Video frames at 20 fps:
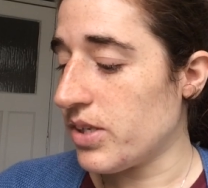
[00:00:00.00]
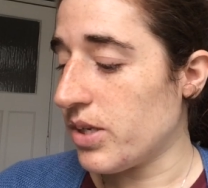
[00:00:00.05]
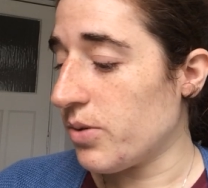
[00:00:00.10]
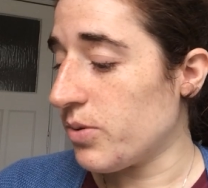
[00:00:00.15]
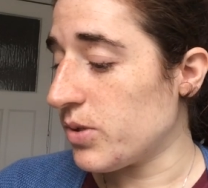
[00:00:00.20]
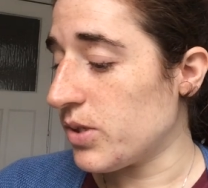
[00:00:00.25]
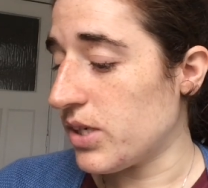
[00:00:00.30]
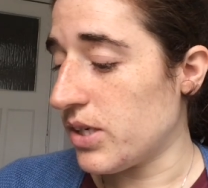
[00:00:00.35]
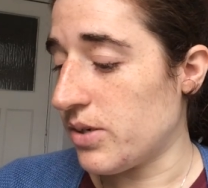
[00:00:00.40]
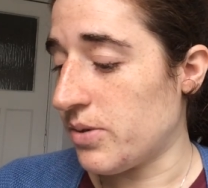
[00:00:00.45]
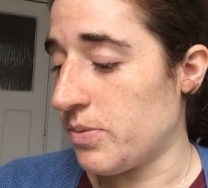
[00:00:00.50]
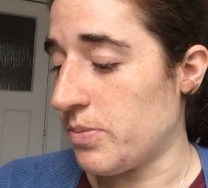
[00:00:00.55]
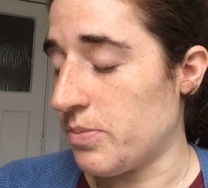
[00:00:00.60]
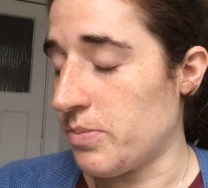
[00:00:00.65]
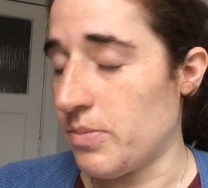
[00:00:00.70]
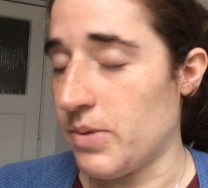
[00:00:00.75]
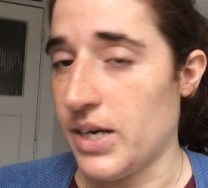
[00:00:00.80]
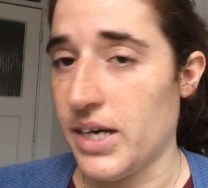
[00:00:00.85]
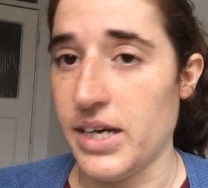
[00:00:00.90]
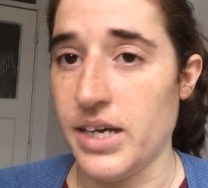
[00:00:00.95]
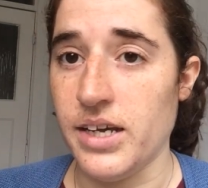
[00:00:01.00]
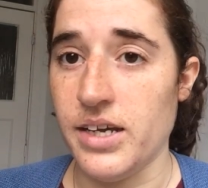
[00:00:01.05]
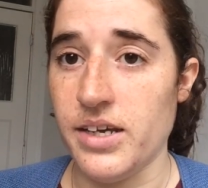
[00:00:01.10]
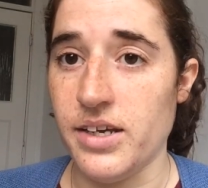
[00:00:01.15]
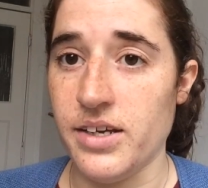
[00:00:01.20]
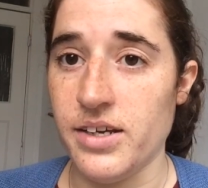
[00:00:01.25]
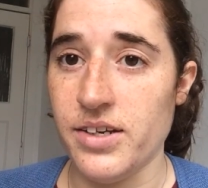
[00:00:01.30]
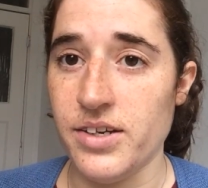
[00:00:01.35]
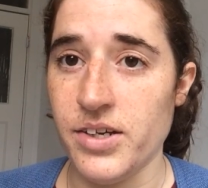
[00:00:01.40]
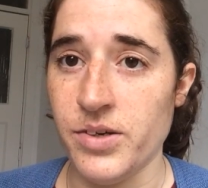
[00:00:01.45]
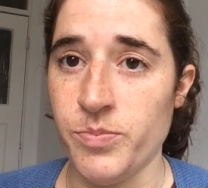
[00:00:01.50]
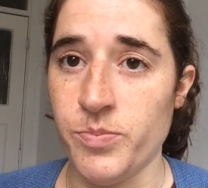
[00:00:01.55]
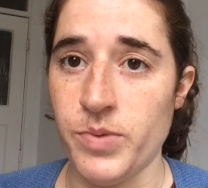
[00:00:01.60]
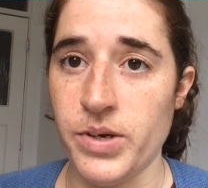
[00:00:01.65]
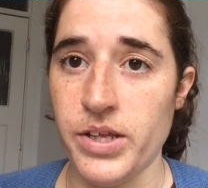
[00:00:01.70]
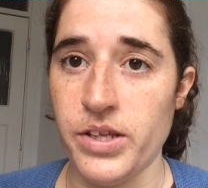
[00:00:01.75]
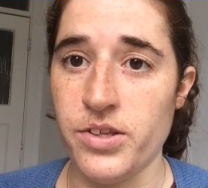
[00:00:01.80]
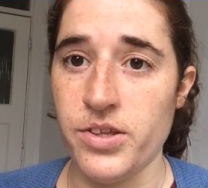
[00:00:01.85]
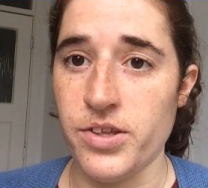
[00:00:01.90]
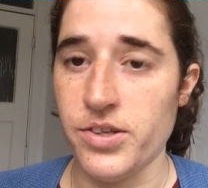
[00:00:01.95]
that was my
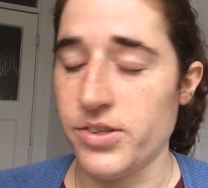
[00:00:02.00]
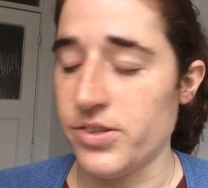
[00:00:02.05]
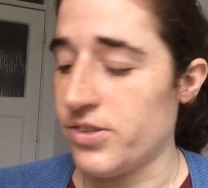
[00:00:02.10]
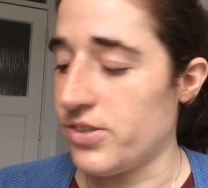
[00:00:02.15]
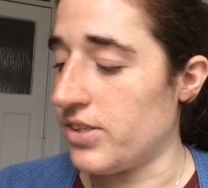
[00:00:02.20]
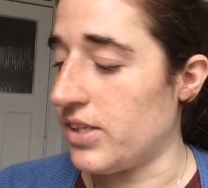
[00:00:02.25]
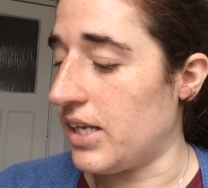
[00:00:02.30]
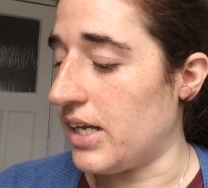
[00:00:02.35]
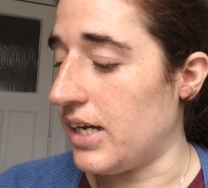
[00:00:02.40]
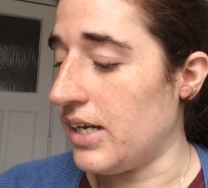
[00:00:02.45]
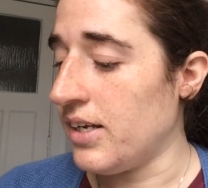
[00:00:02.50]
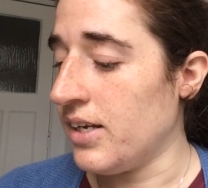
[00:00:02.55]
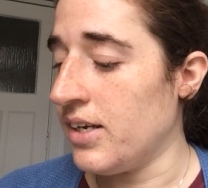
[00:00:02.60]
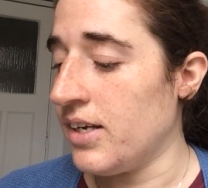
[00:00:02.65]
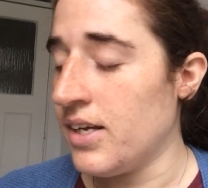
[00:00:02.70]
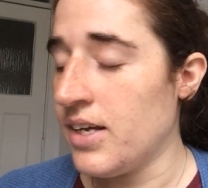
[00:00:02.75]
thoughts on that.